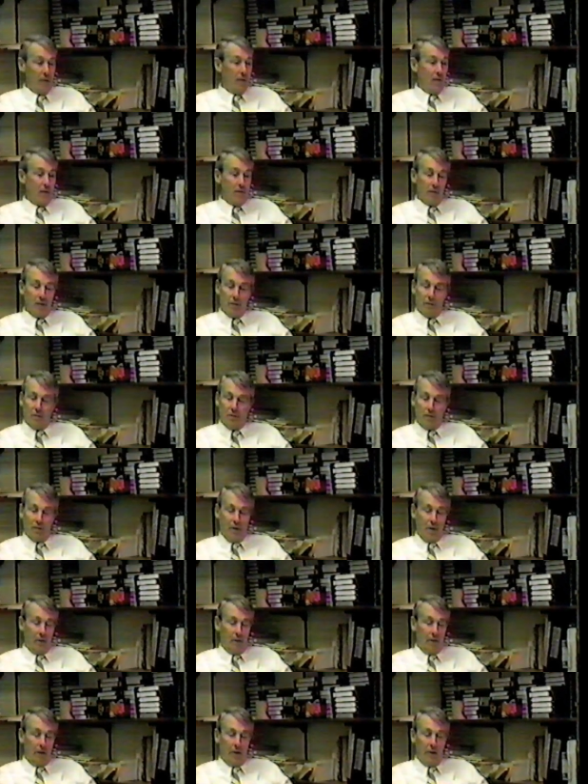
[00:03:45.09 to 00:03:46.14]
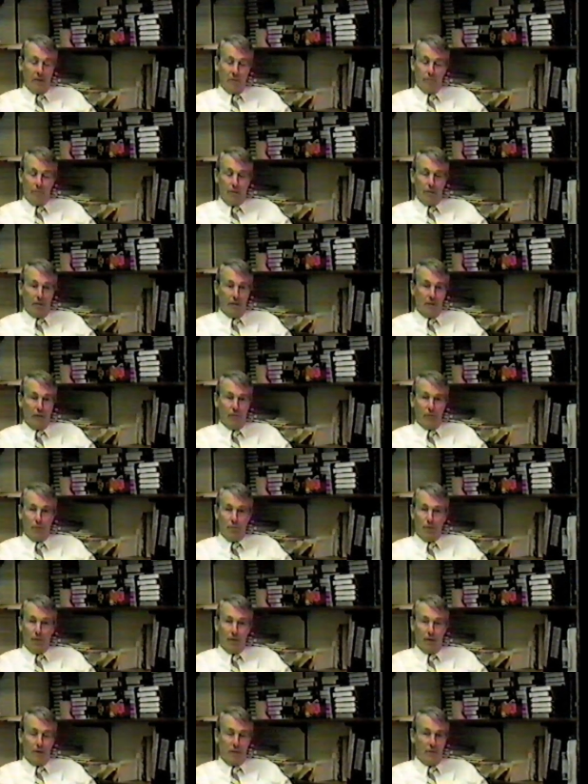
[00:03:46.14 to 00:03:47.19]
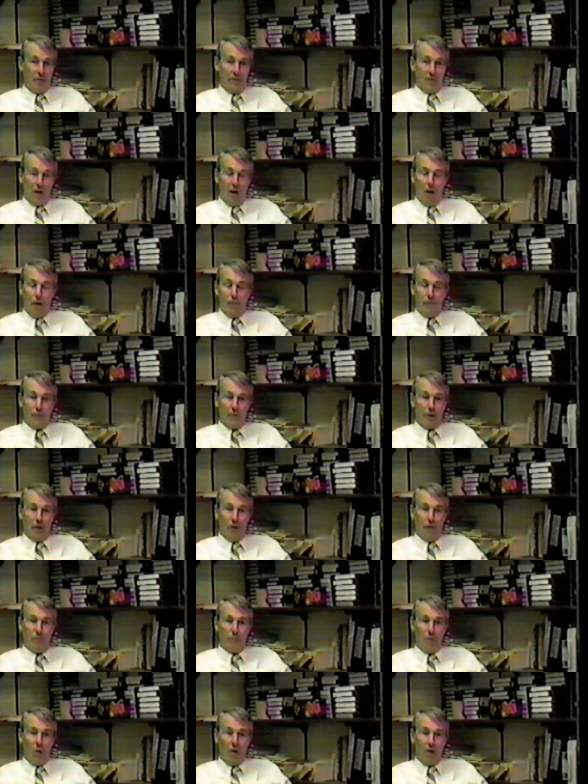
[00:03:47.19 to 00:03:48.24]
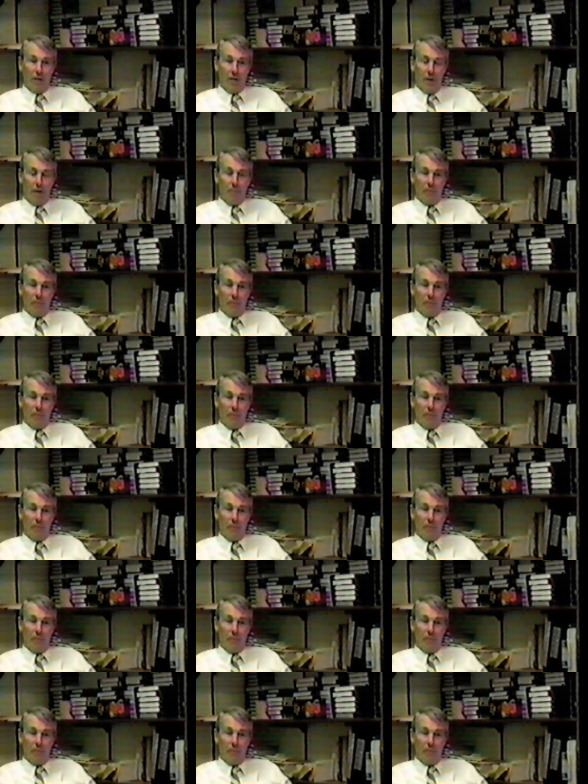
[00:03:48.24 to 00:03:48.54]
just an unbelievably tough ball game.